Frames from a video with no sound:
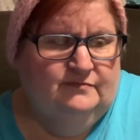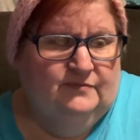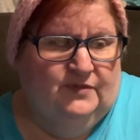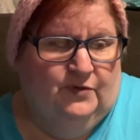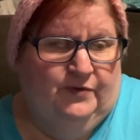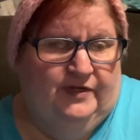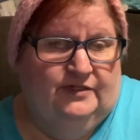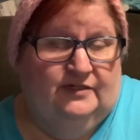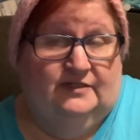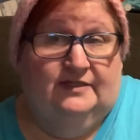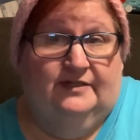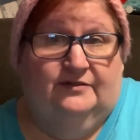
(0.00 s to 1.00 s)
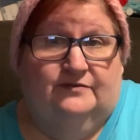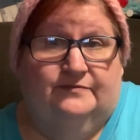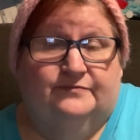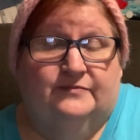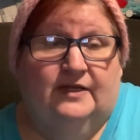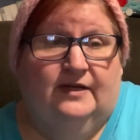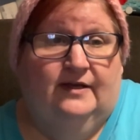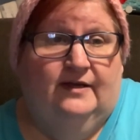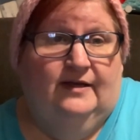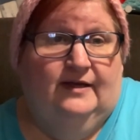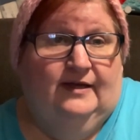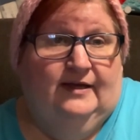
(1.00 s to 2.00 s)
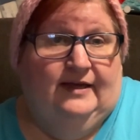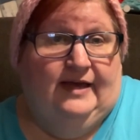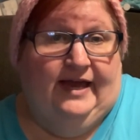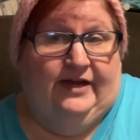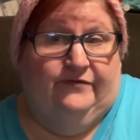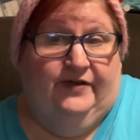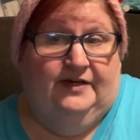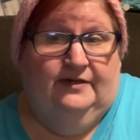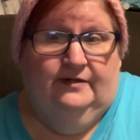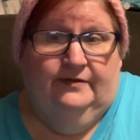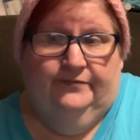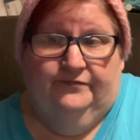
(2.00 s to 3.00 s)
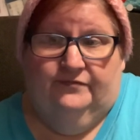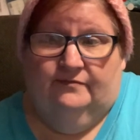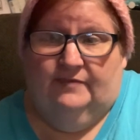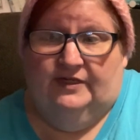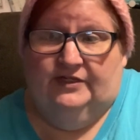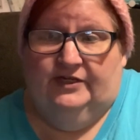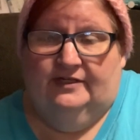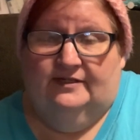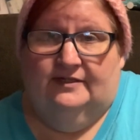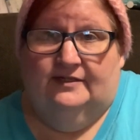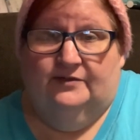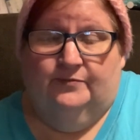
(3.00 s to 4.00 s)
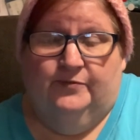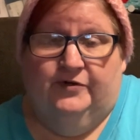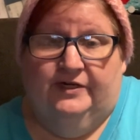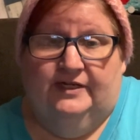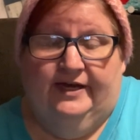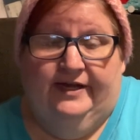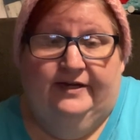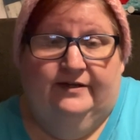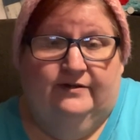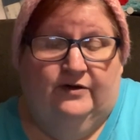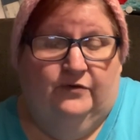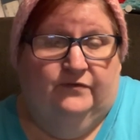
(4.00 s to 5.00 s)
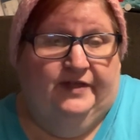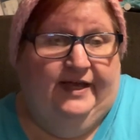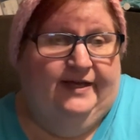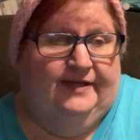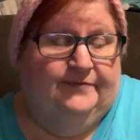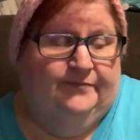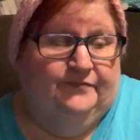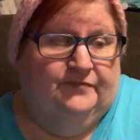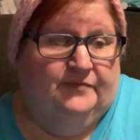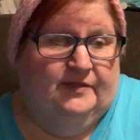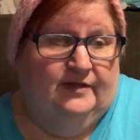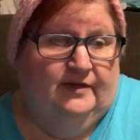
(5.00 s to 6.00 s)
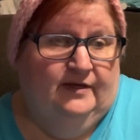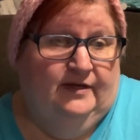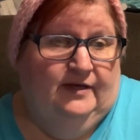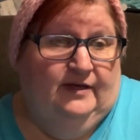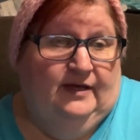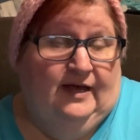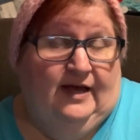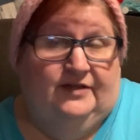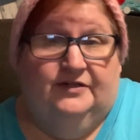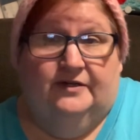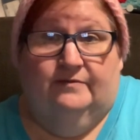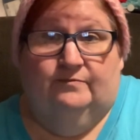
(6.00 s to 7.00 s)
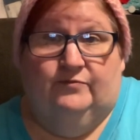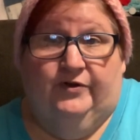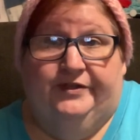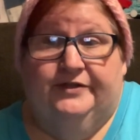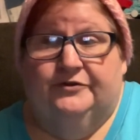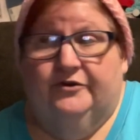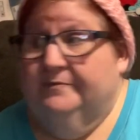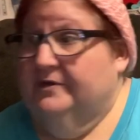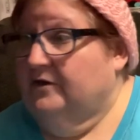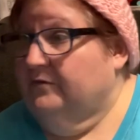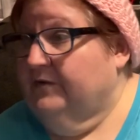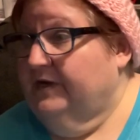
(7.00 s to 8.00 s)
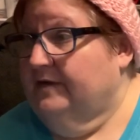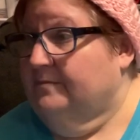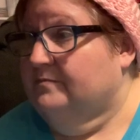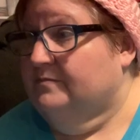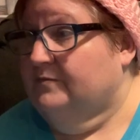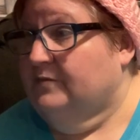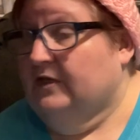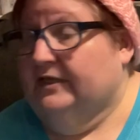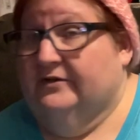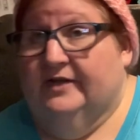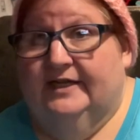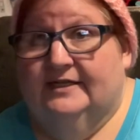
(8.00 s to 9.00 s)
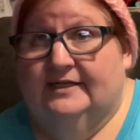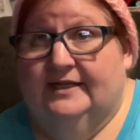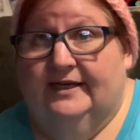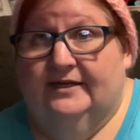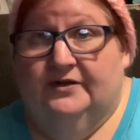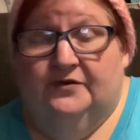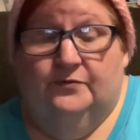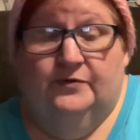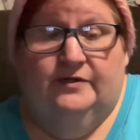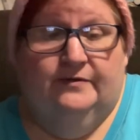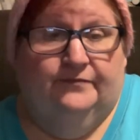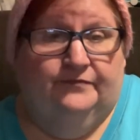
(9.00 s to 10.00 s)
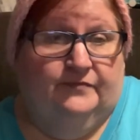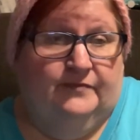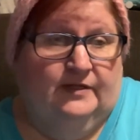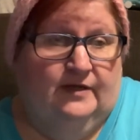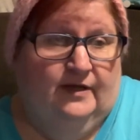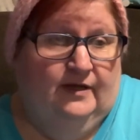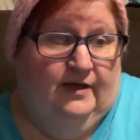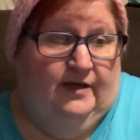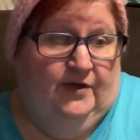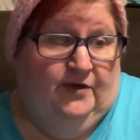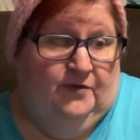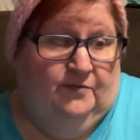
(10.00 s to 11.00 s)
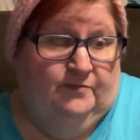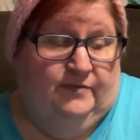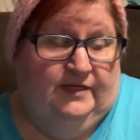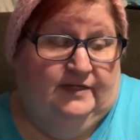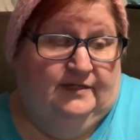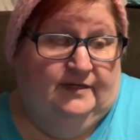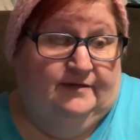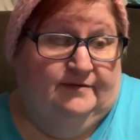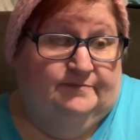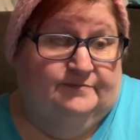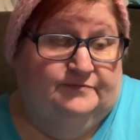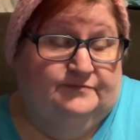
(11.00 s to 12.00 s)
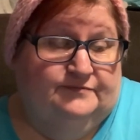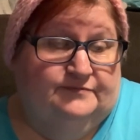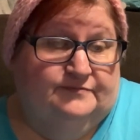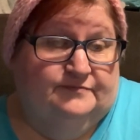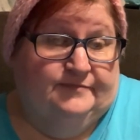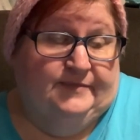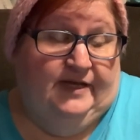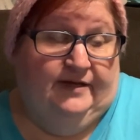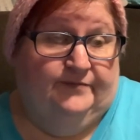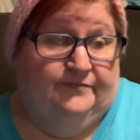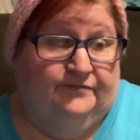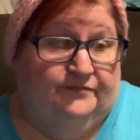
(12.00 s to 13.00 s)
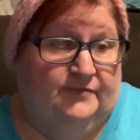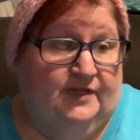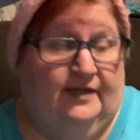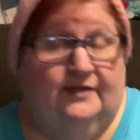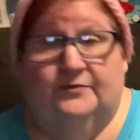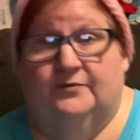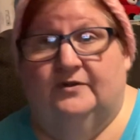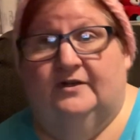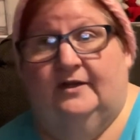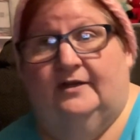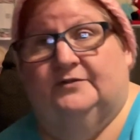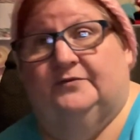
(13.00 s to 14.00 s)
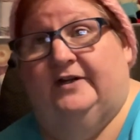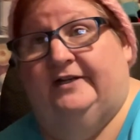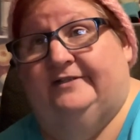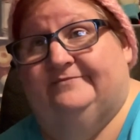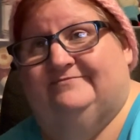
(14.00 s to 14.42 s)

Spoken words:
which is still aggravated. My chest is still pretty tight over that. I took a breathing treatment already. I'm probably going to have to take another one. But, it is what it is, right?